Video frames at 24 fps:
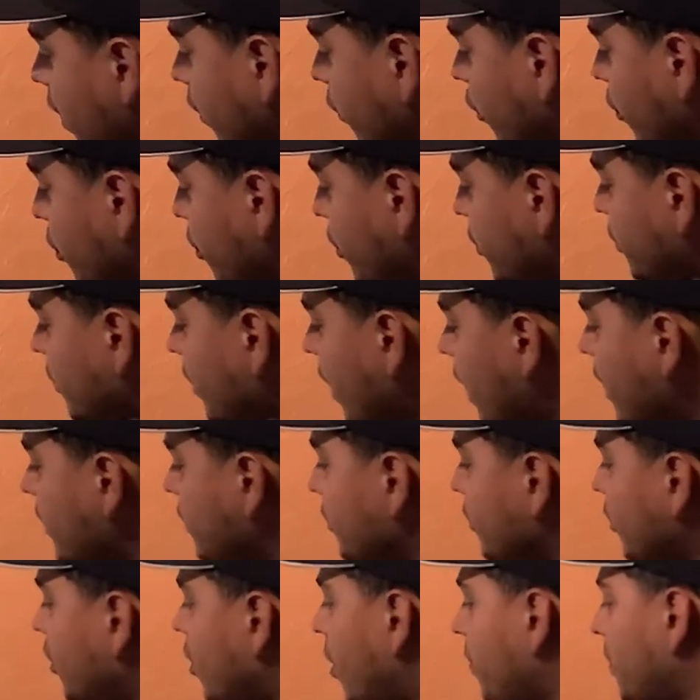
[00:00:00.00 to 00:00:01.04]
through the sides
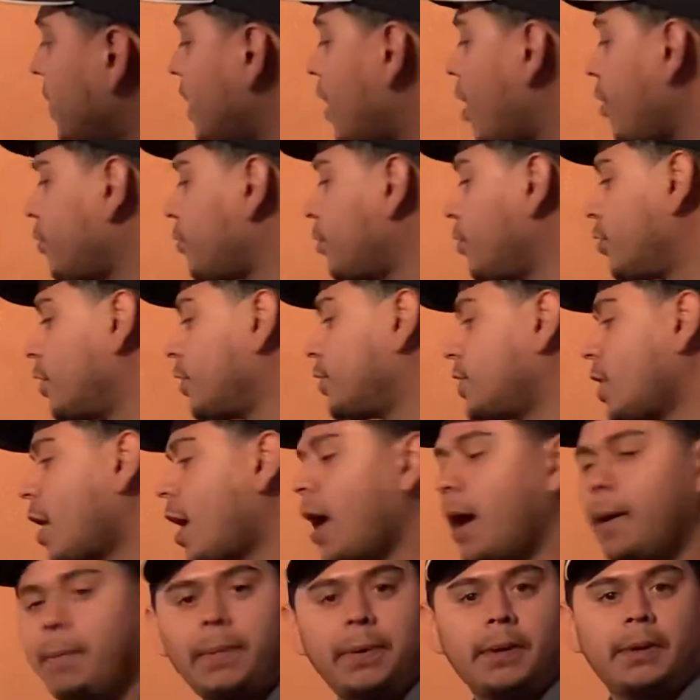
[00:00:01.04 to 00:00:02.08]
and coming out through the
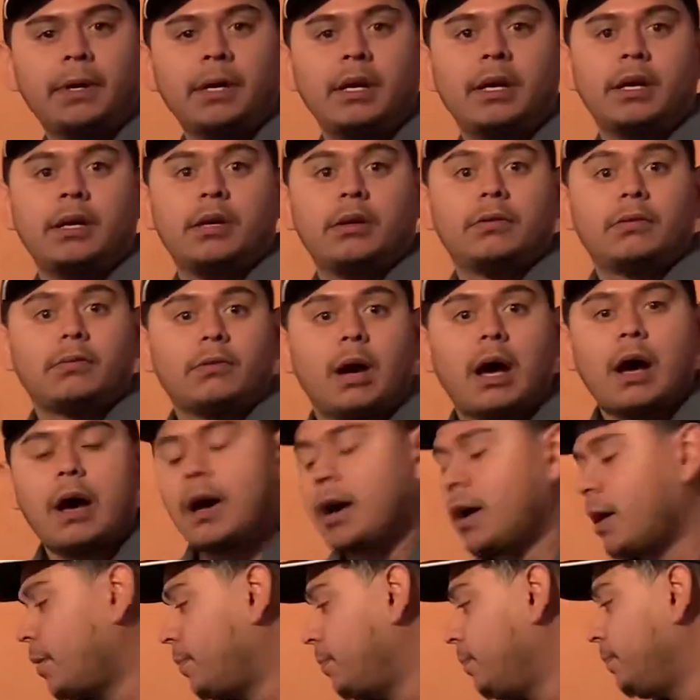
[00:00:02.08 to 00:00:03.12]
top,
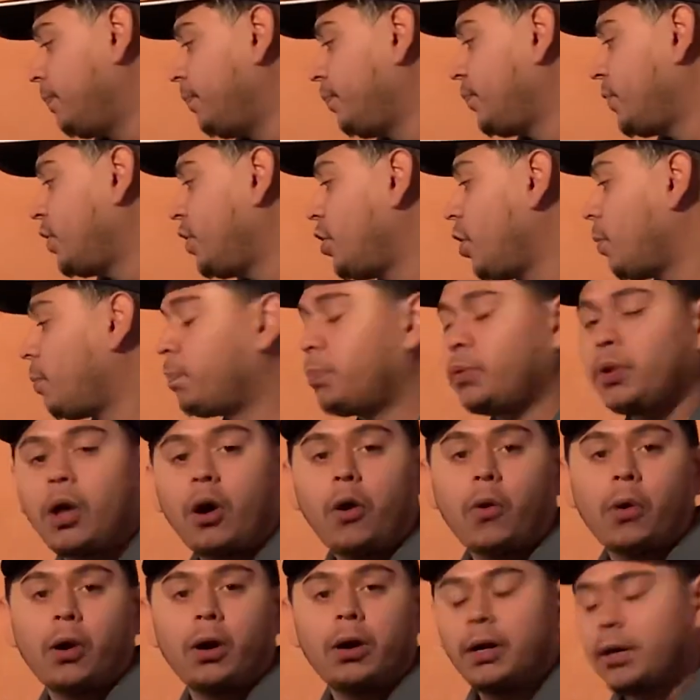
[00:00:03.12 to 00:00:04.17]
your
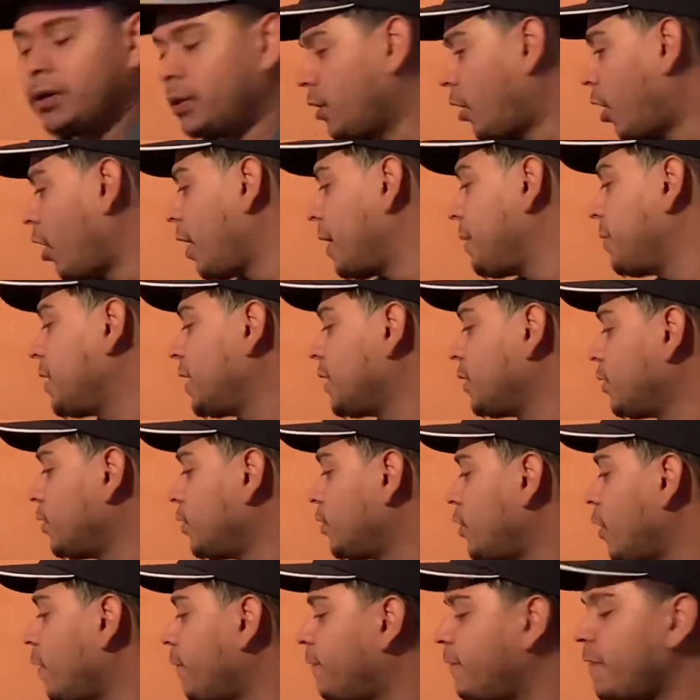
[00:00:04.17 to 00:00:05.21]
blower, or
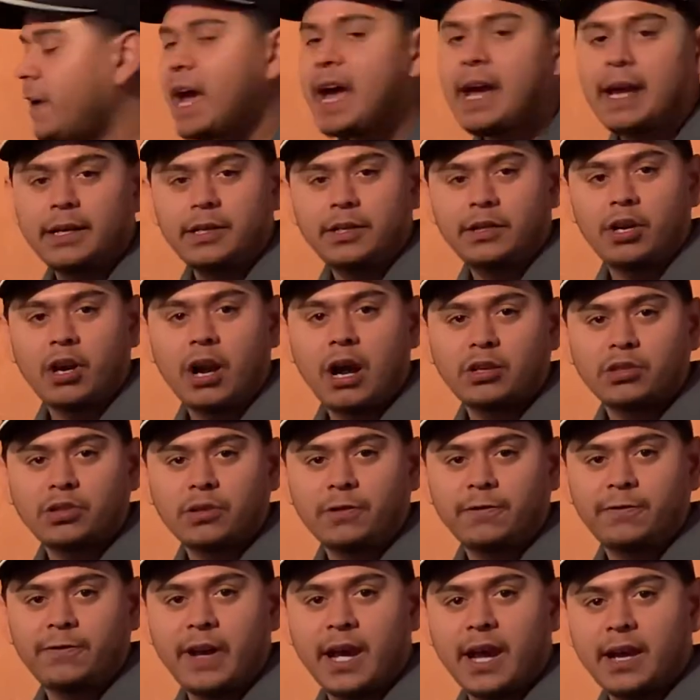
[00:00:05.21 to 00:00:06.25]
your fan, your outdoor
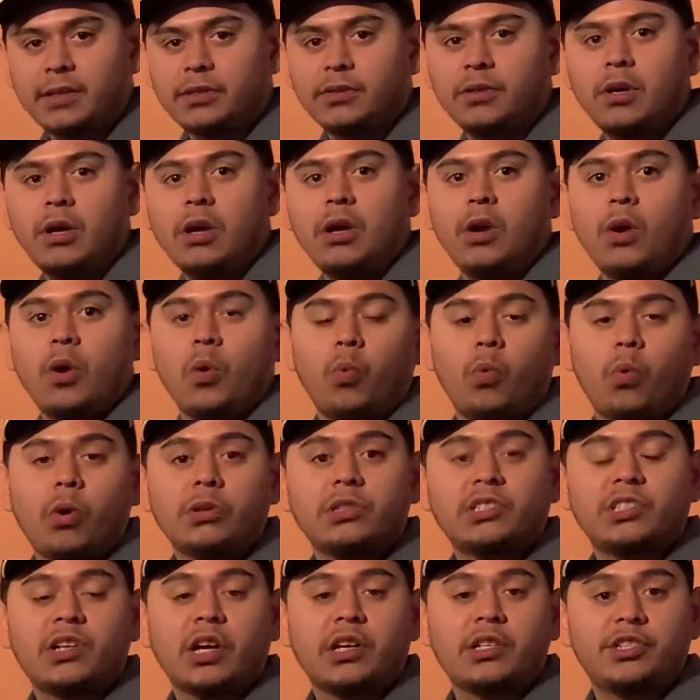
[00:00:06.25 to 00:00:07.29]
fan, will
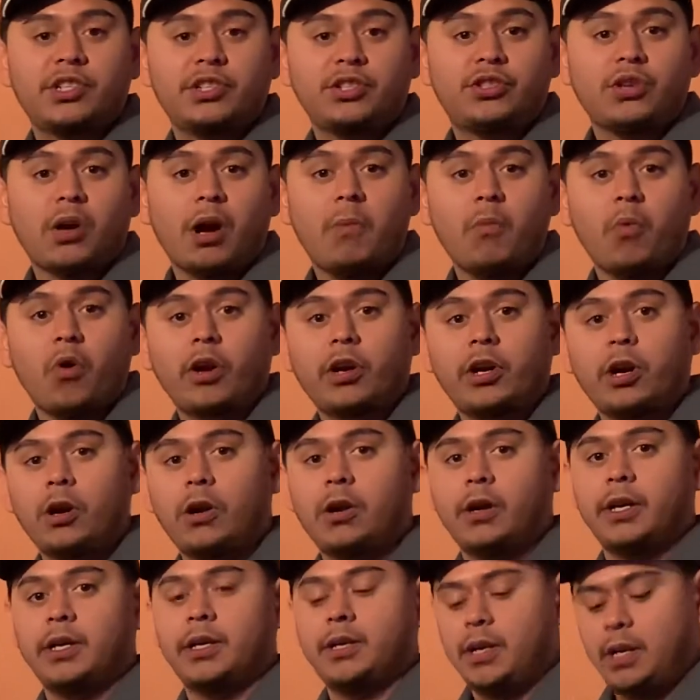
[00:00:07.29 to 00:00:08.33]
start to draw more
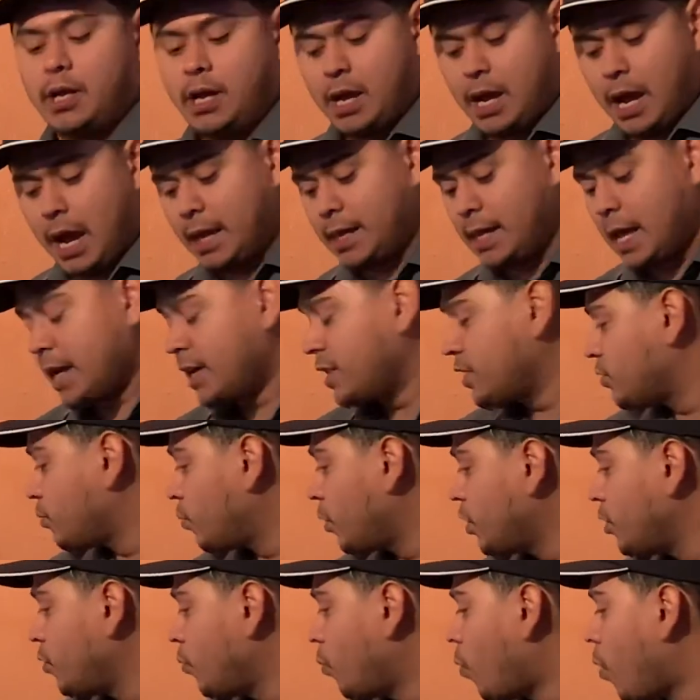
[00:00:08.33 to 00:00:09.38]
current, and that is
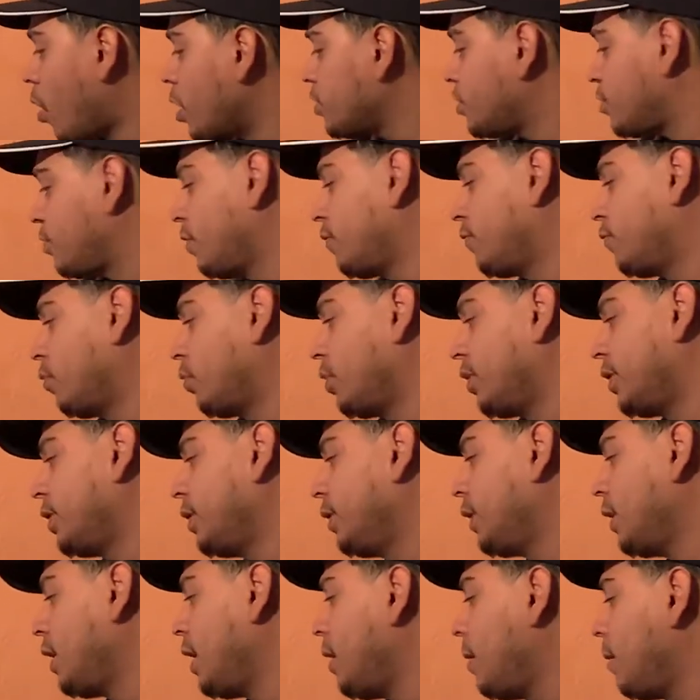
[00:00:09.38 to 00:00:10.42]
what you want to avoid.
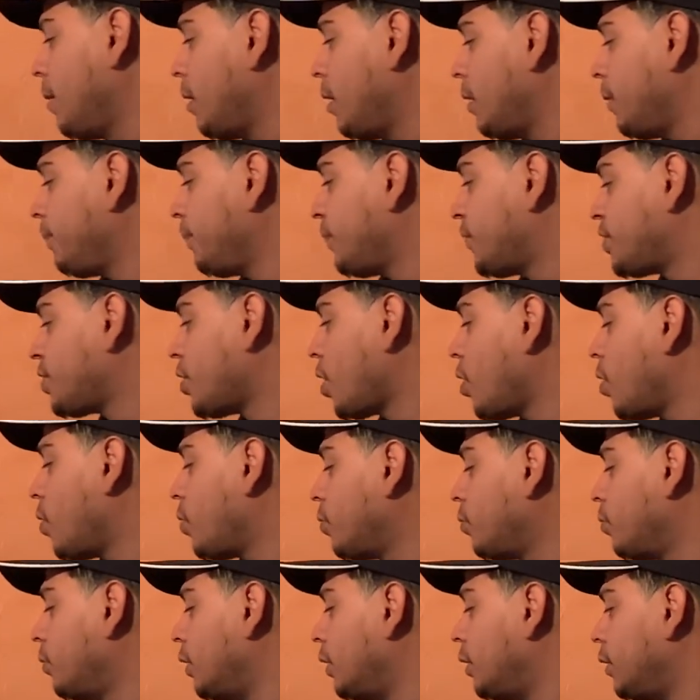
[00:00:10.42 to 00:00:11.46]

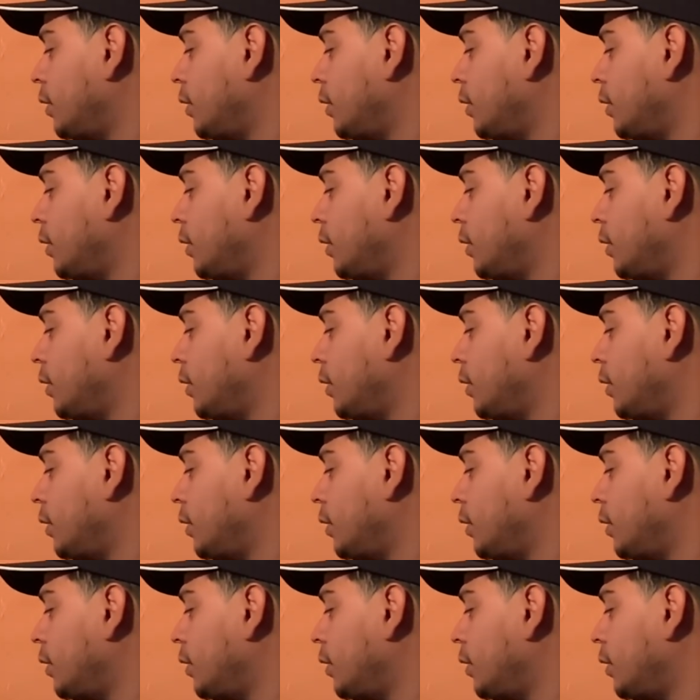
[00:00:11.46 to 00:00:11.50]
So